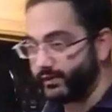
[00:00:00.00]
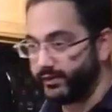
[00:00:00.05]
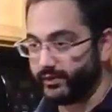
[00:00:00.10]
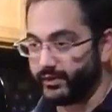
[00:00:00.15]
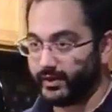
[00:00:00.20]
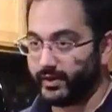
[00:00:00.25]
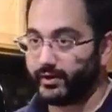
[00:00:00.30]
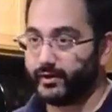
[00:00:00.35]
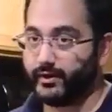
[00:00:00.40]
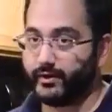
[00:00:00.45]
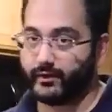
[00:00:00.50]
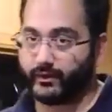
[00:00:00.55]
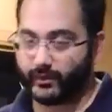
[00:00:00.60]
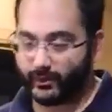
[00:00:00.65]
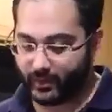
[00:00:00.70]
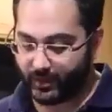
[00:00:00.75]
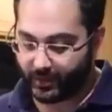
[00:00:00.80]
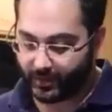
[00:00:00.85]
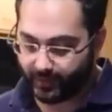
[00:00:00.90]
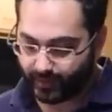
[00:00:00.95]
the onions,
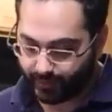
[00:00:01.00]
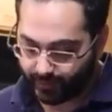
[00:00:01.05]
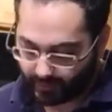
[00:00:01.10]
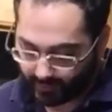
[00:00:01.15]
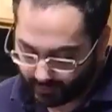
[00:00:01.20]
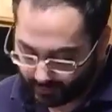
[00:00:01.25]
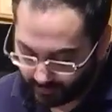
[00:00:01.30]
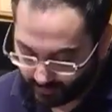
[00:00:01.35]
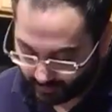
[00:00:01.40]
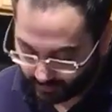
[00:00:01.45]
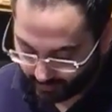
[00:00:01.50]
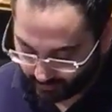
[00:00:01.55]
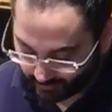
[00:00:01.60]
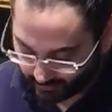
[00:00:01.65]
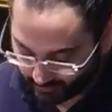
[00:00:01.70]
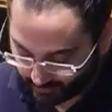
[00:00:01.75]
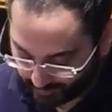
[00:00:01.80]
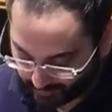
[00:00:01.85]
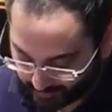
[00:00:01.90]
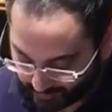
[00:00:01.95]
the garlic,
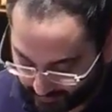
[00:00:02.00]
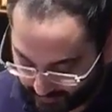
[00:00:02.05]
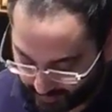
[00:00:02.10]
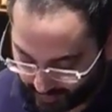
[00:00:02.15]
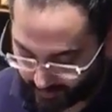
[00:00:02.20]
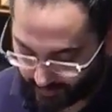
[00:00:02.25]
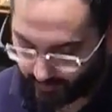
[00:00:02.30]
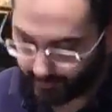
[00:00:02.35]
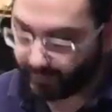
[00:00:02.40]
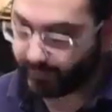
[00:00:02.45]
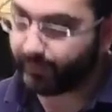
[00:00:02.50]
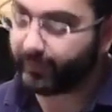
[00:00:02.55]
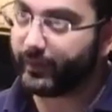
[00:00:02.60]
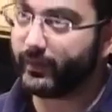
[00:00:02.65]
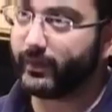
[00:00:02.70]
the uh, potatoes,